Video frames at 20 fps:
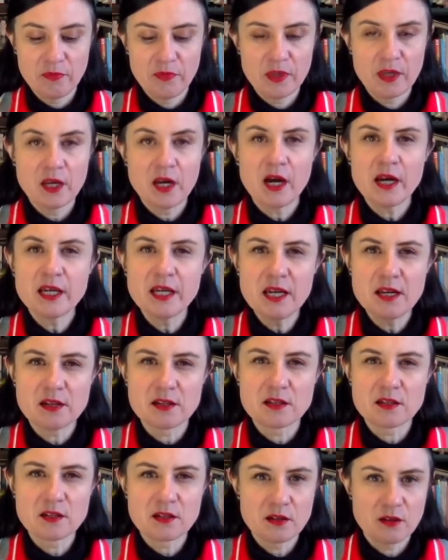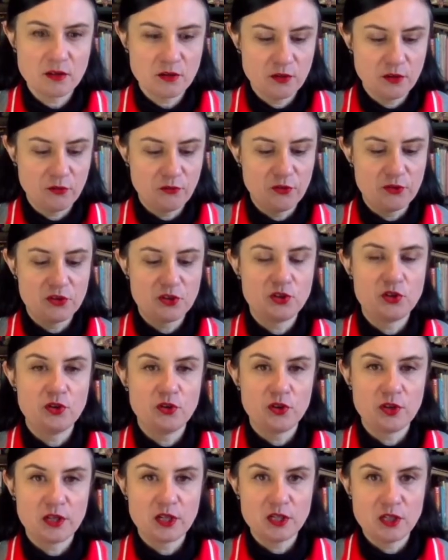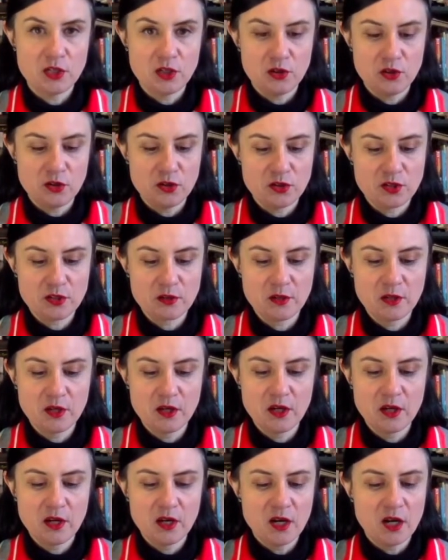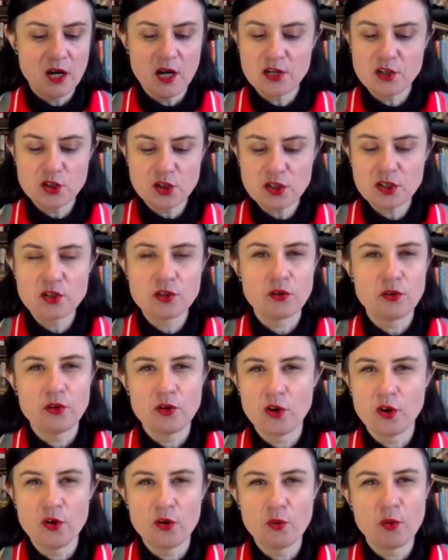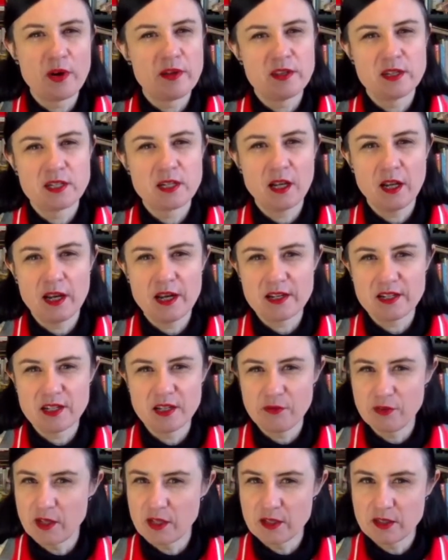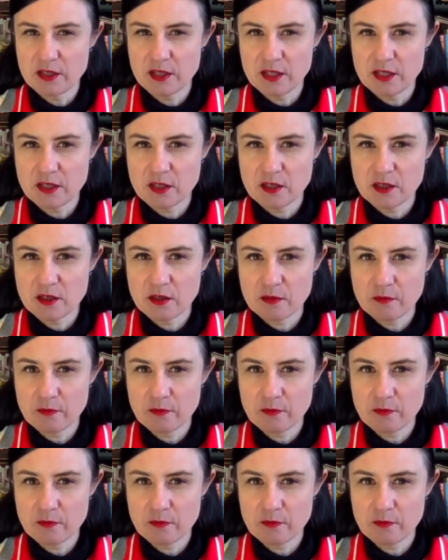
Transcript: "I guess," the first student continues, "I just don't know why this class even exists."